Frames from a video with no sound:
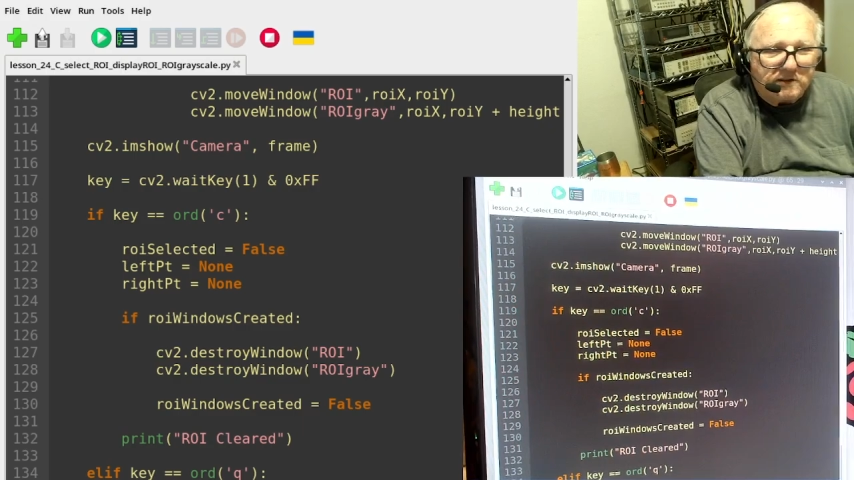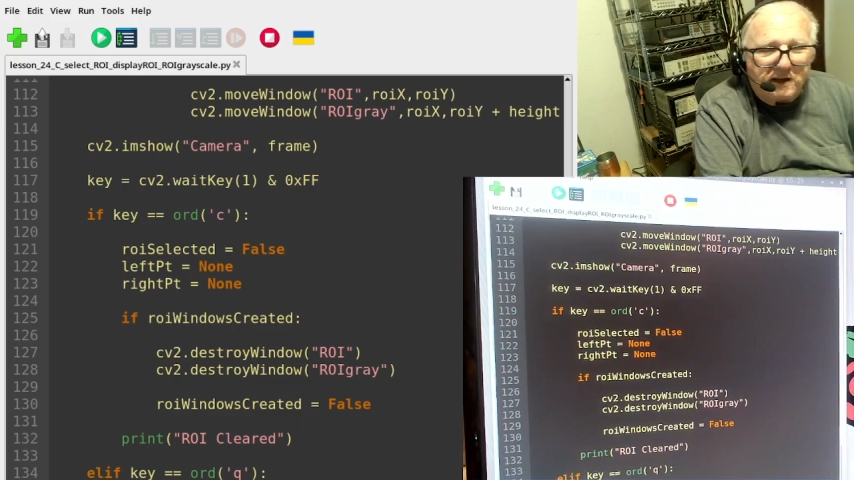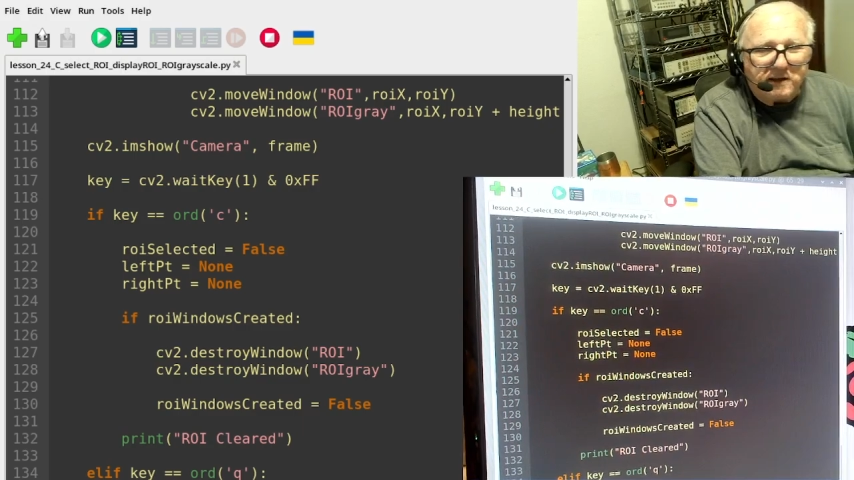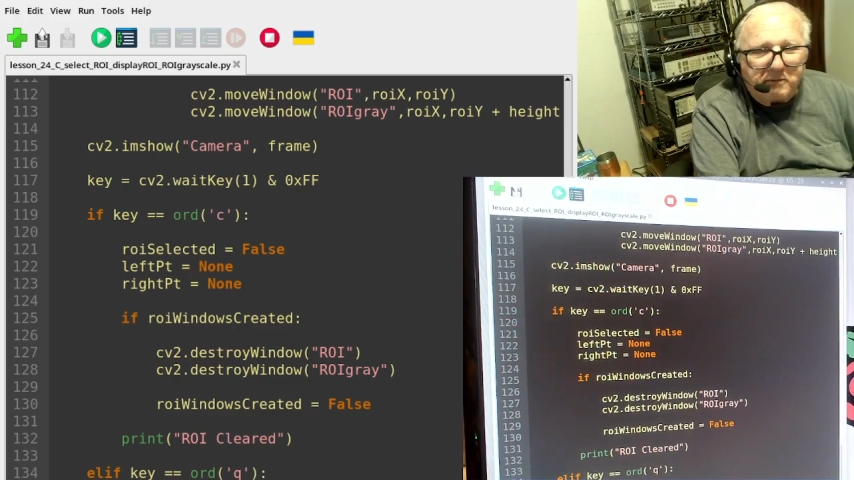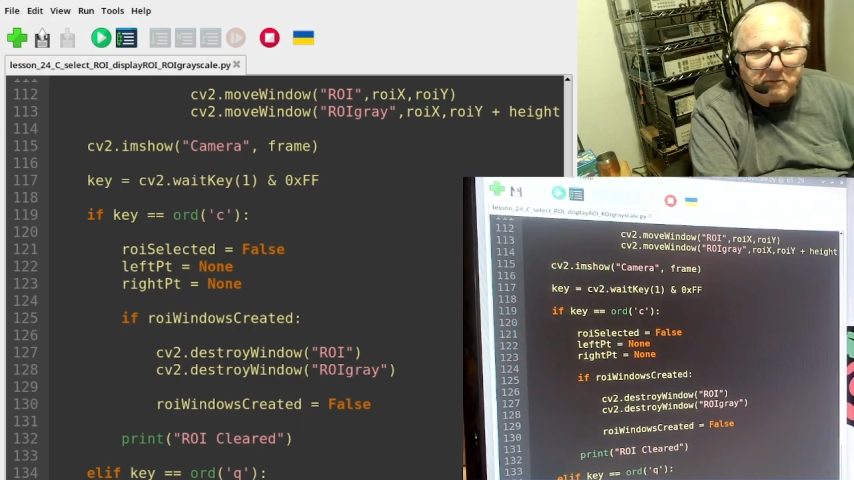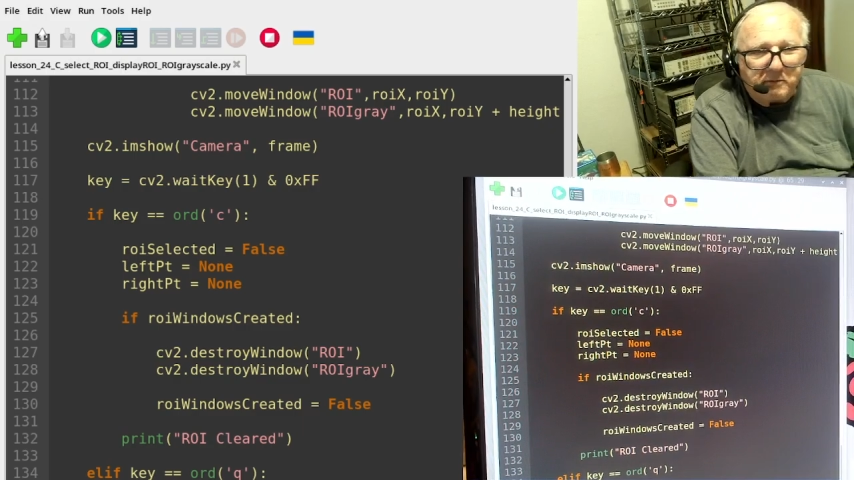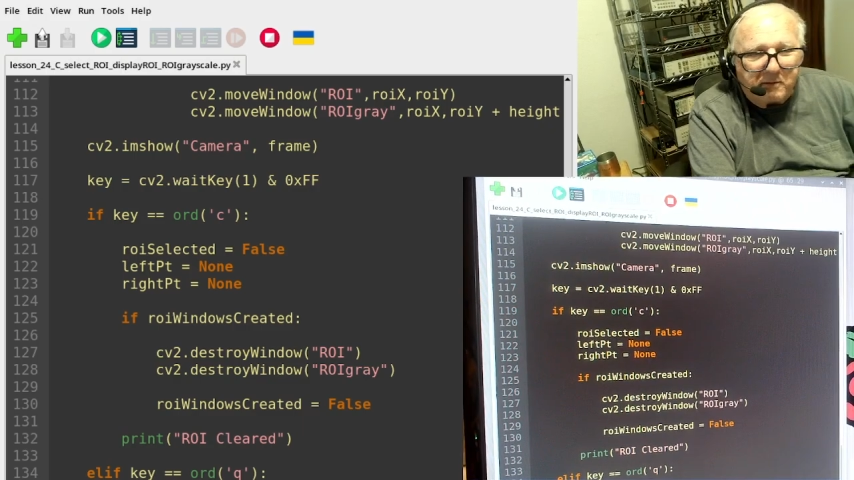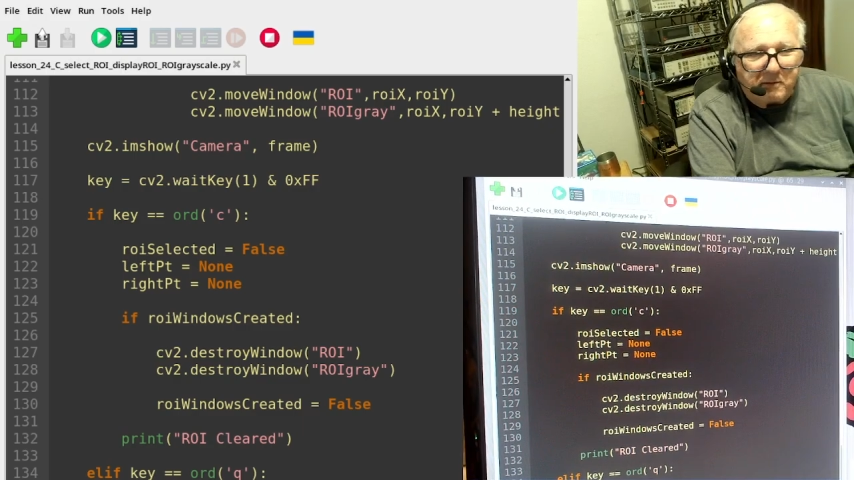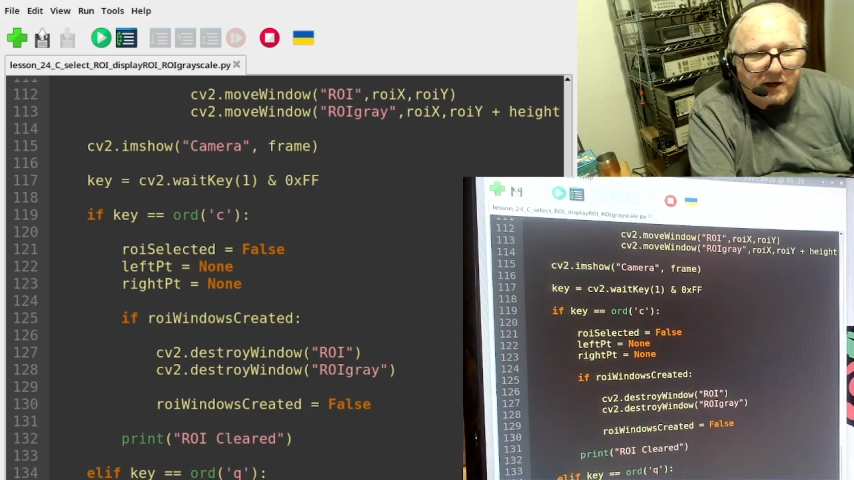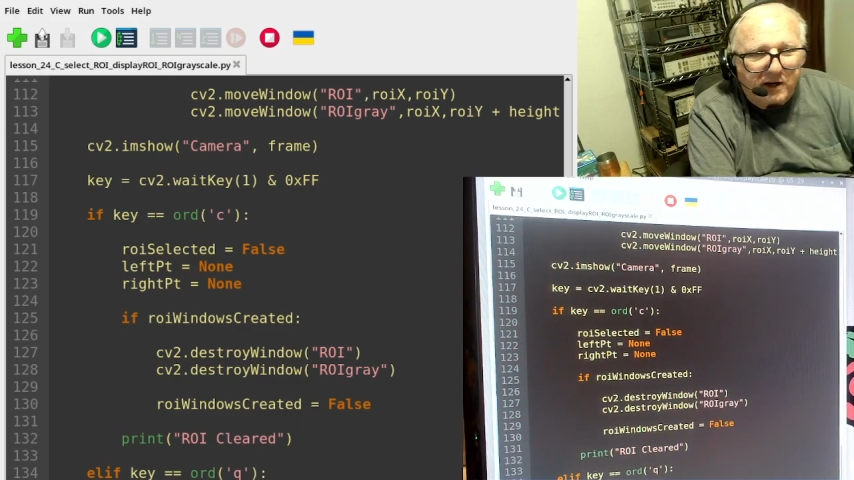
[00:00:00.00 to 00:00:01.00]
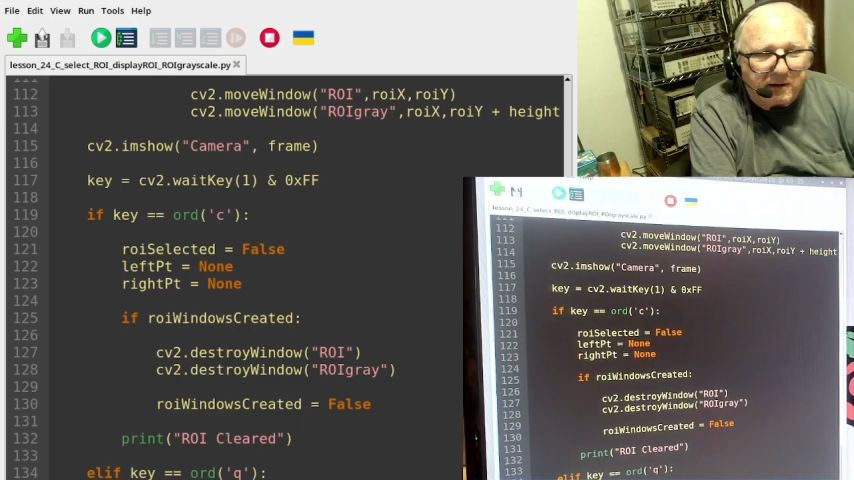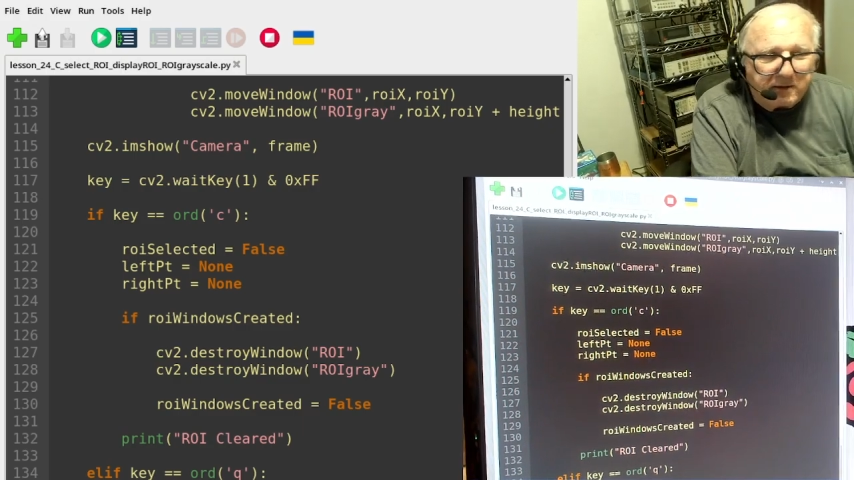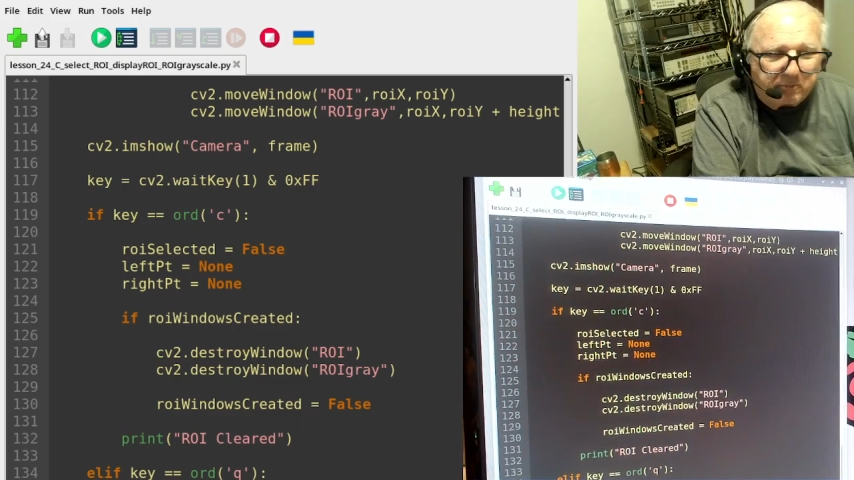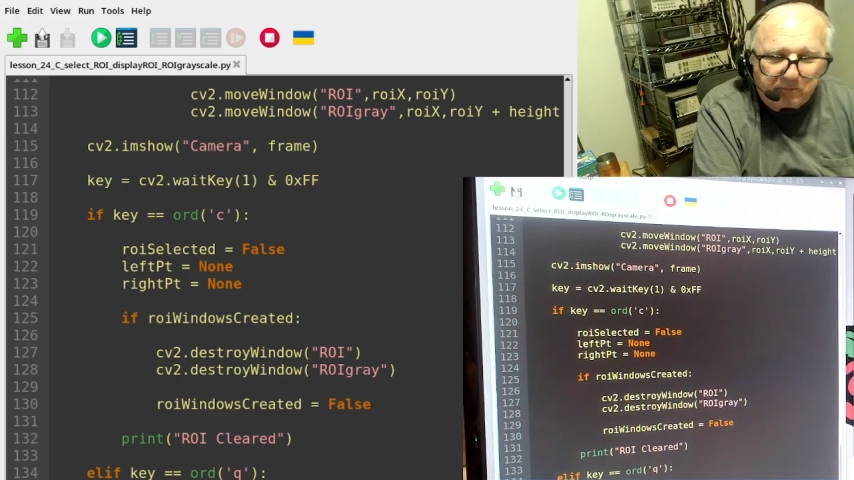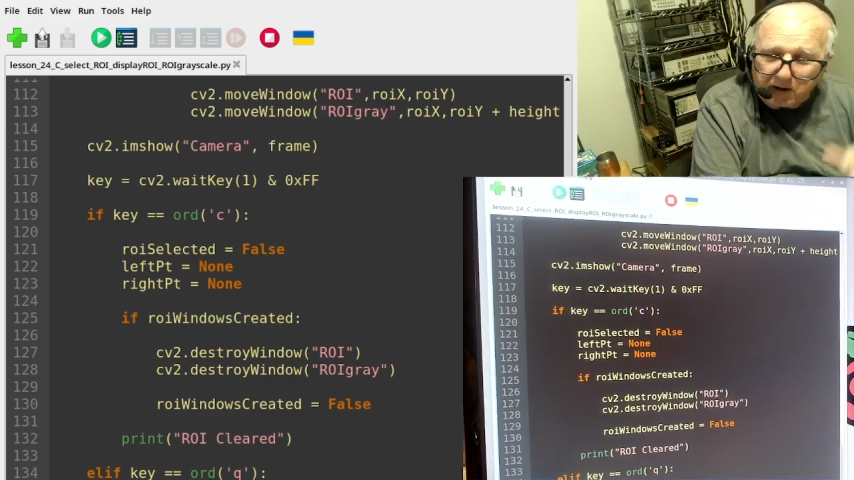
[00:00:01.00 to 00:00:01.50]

and then we get printed out the